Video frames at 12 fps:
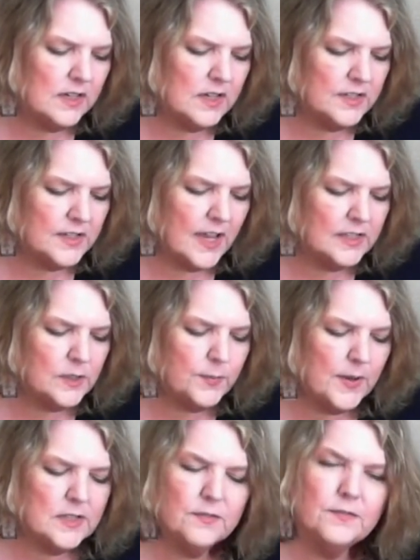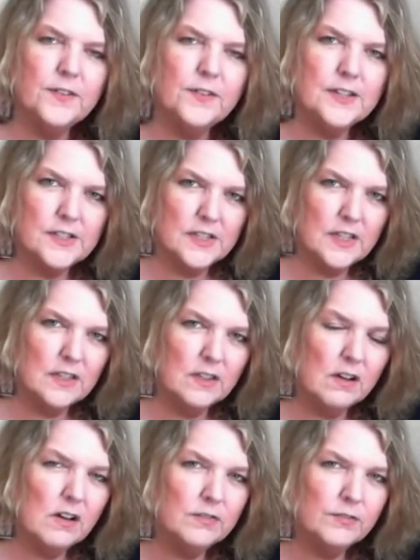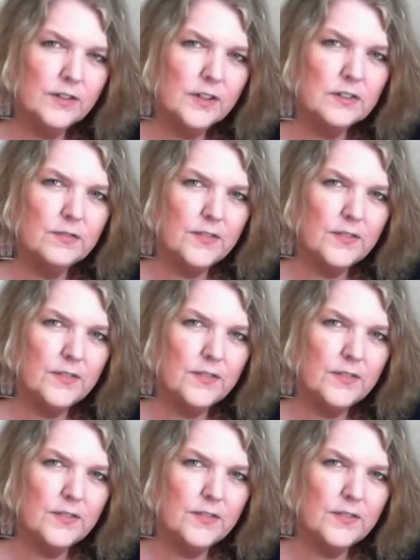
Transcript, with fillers: his headspace facing the conflict,